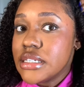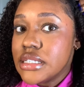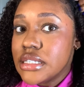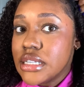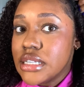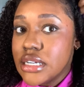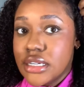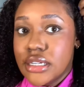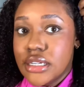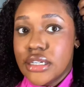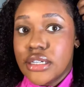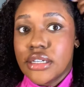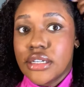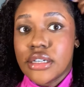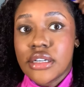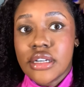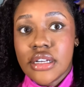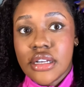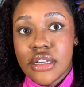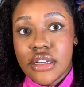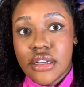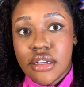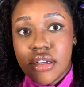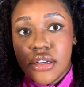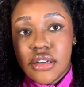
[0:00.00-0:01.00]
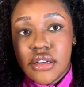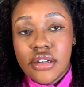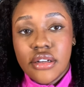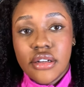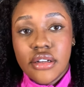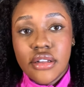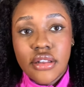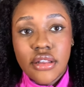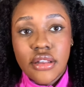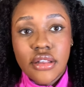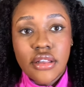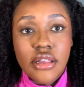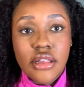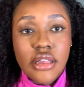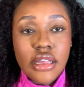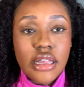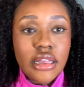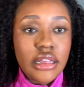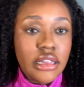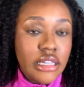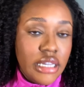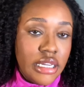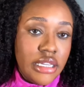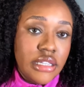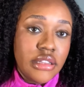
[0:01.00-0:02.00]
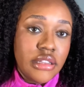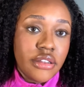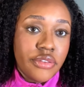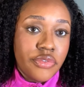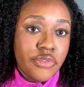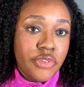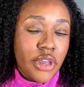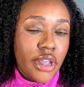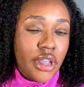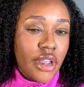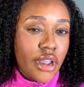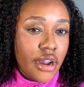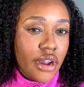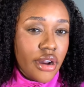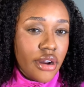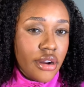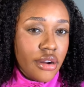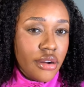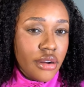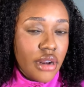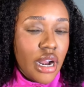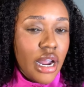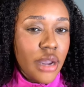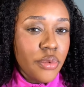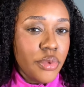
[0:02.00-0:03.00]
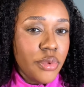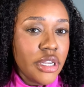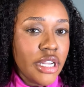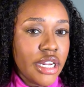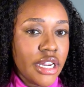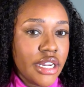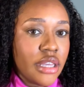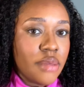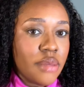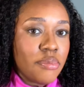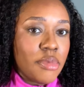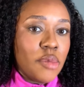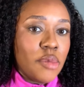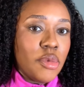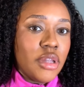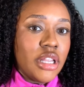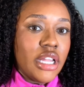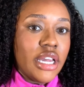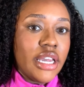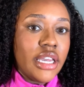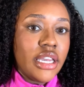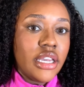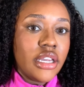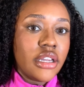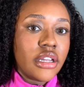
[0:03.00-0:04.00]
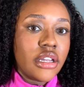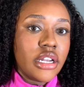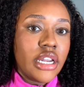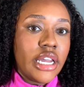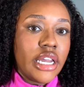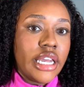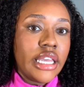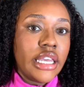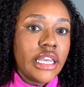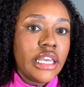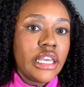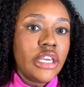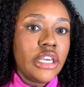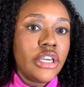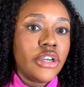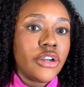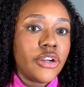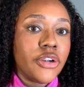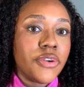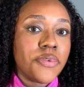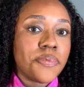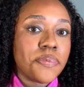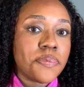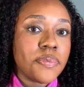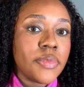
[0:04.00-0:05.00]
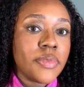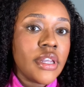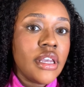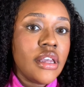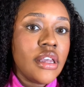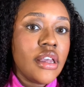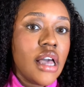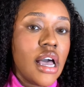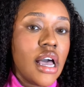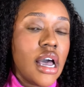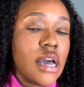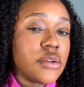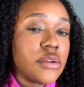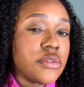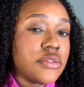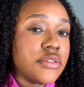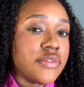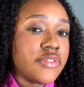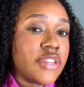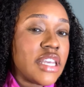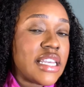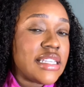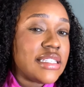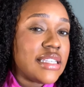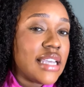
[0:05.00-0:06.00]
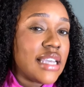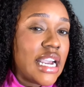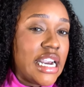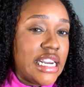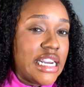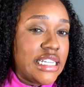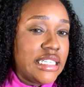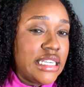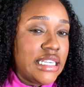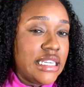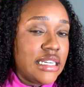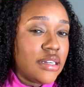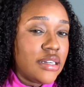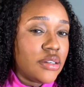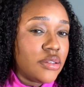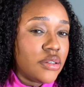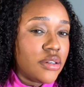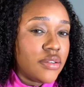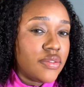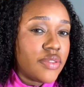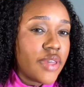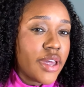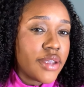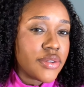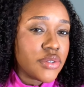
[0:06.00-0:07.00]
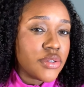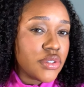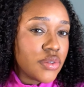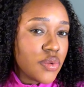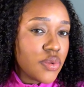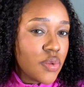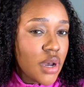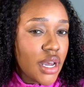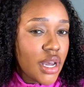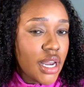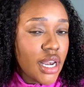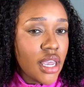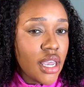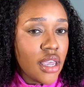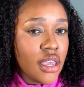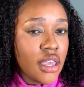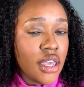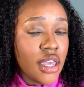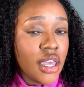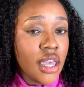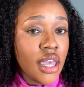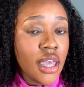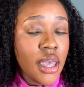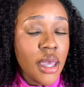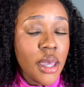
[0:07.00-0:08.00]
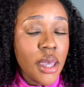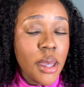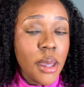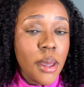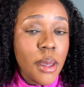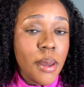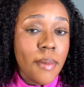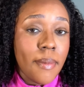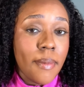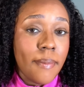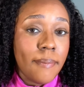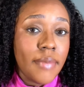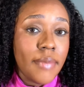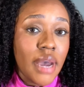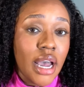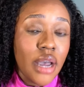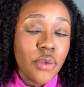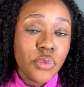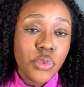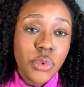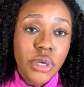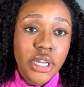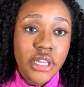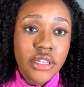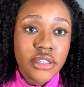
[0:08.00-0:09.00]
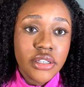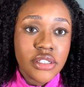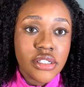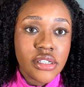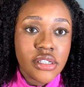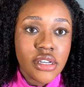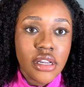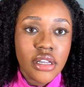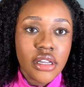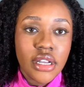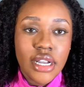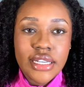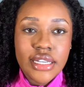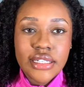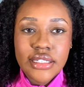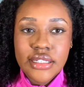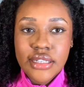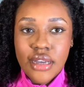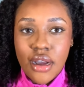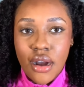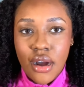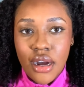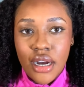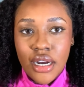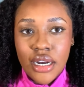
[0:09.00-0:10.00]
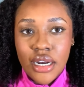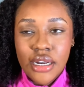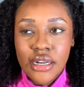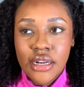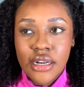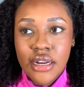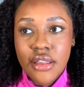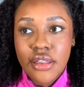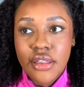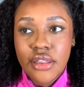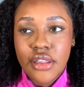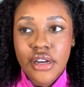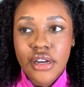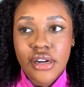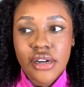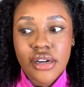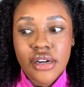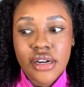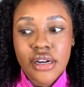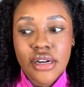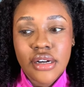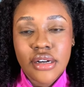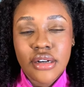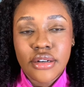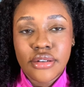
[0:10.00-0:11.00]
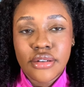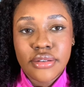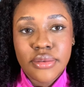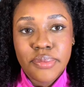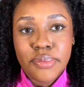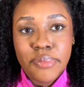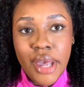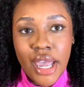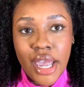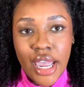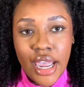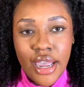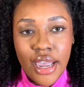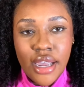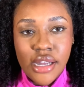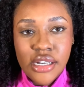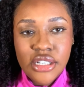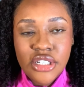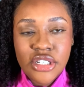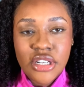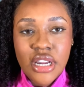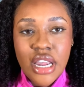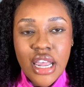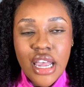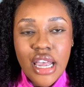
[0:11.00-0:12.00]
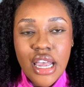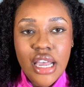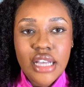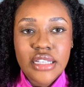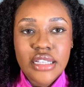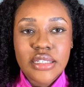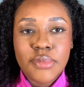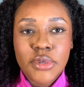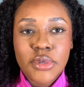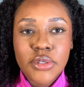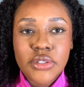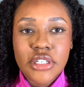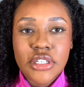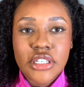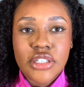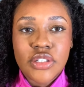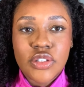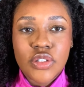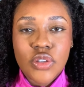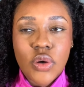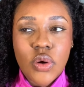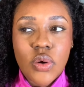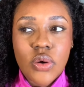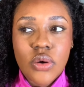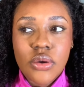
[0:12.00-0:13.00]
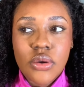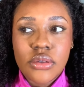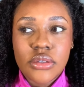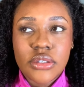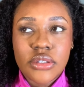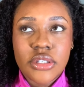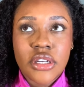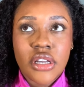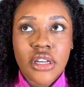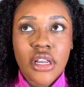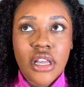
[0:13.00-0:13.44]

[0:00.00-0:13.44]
the length of the hair. I would like it maybe like here. I don't know if that's 18, I don't know if that's 20. I wish, because on the page it's mostly sold